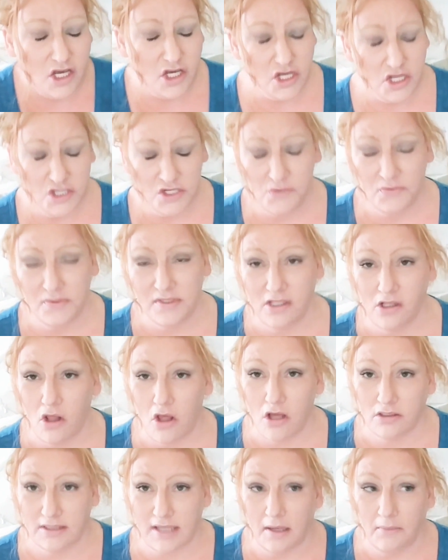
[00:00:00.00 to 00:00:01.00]
So it was a
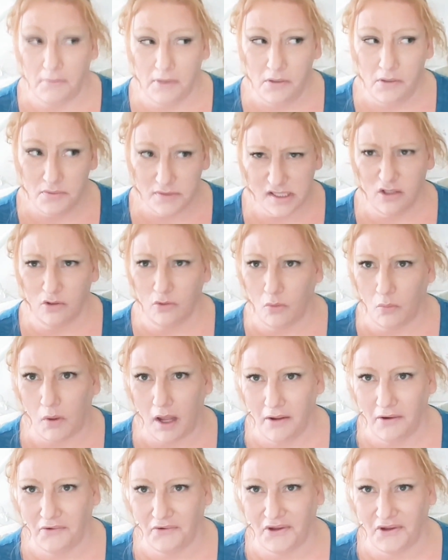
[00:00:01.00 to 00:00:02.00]
long time. It was a little
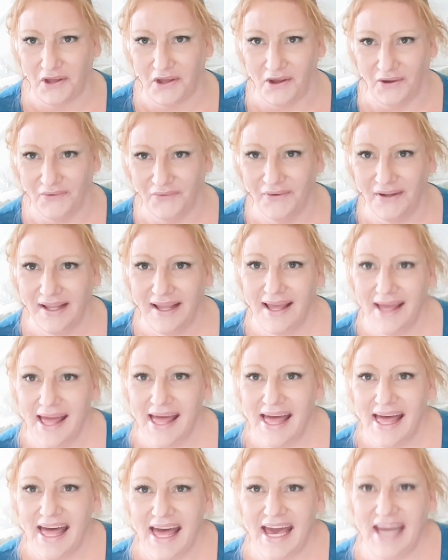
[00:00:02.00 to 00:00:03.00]
while ago.
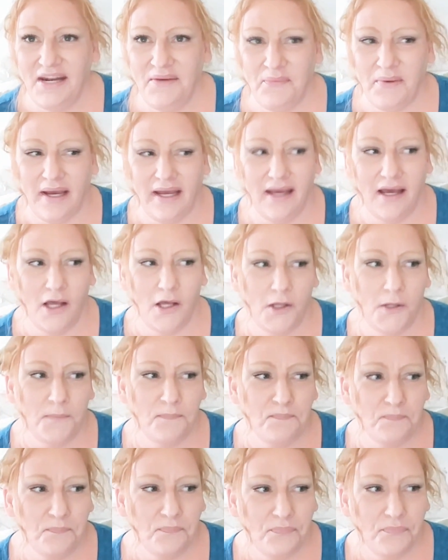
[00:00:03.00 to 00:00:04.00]
Anyway,
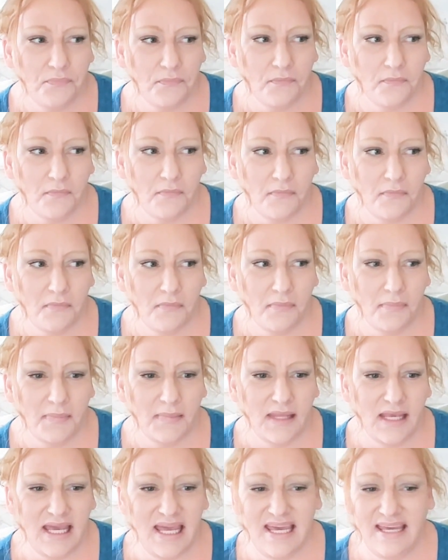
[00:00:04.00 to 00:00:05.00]

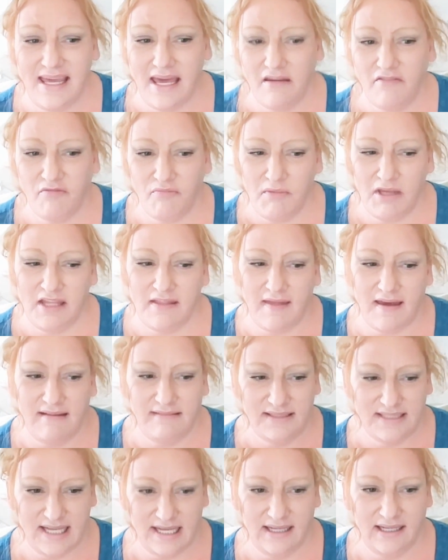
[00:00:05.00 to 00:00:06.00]
he gave me
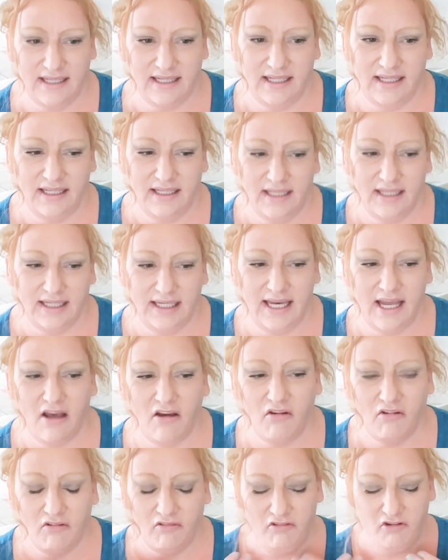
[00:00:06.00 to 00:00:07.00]
that day.
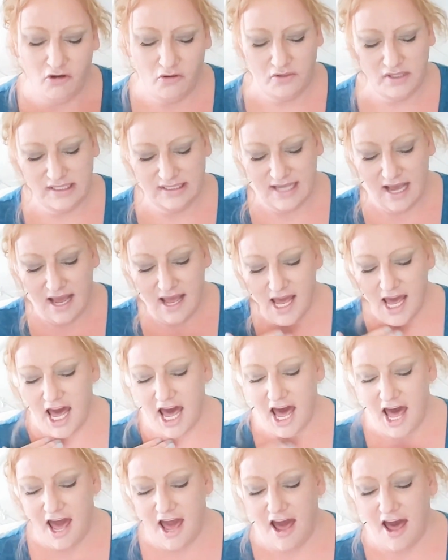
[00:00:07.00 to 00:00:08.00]
Now, notice,
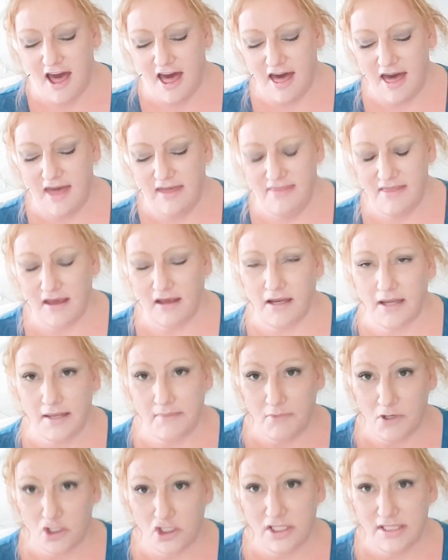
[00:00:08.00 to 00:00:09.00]
in the
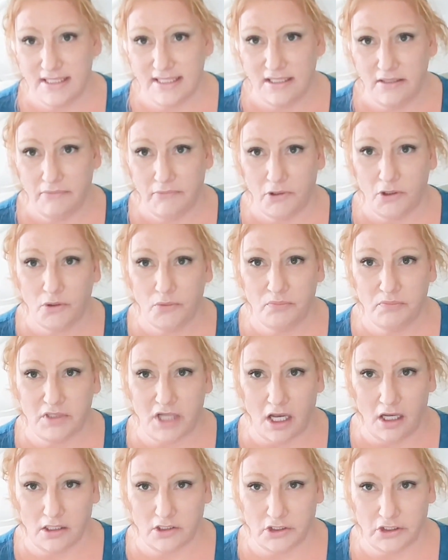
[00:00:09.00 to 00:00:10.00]
emergency room,
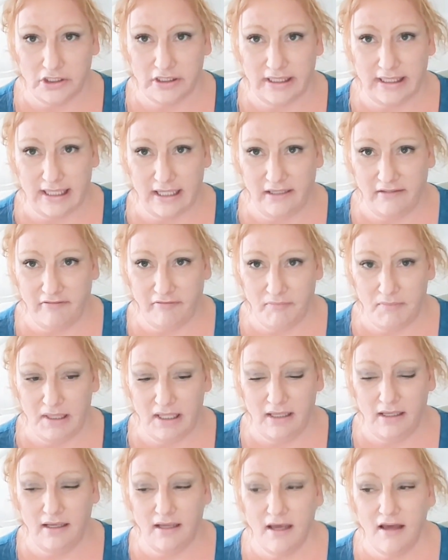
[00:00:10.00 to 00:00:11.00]
doctor gave
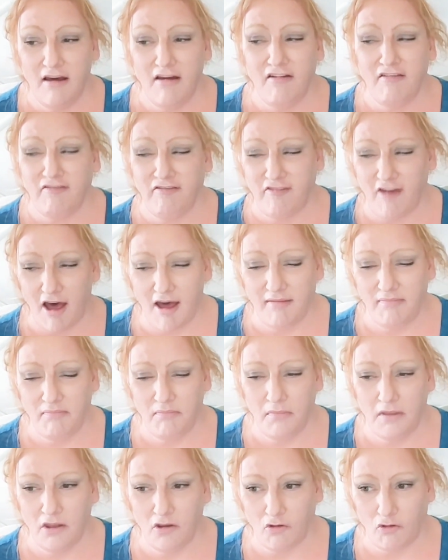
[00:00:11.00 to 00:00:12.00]
me 5
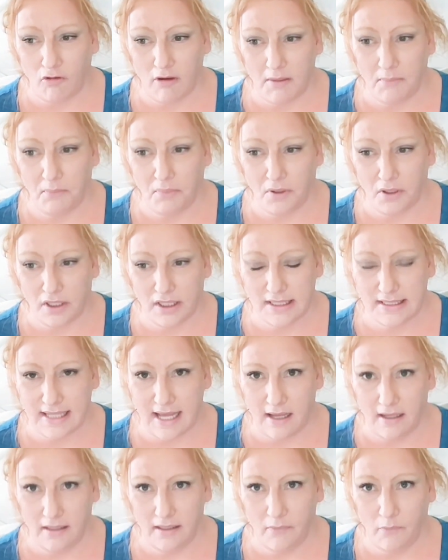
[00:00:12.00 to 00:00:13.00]
milligram
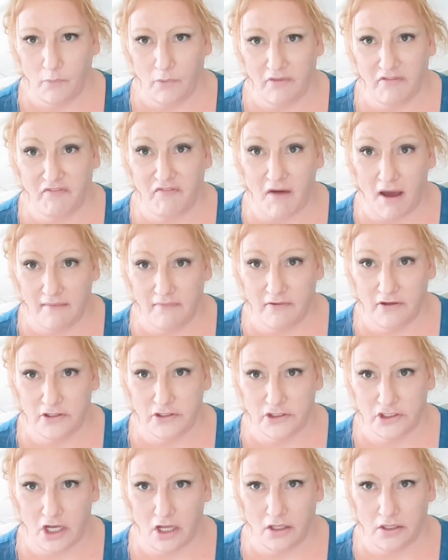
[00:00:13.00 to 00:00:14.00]
Percocet with
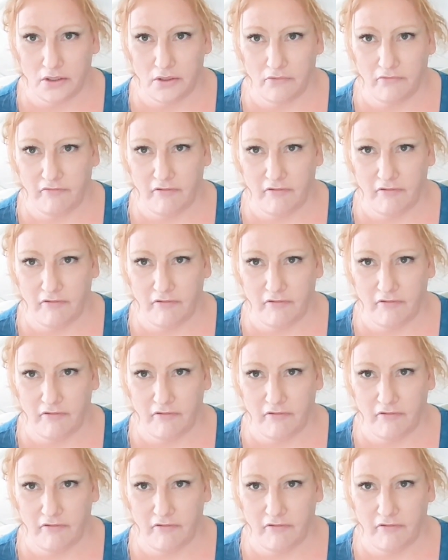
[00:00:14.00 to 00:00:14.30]
$500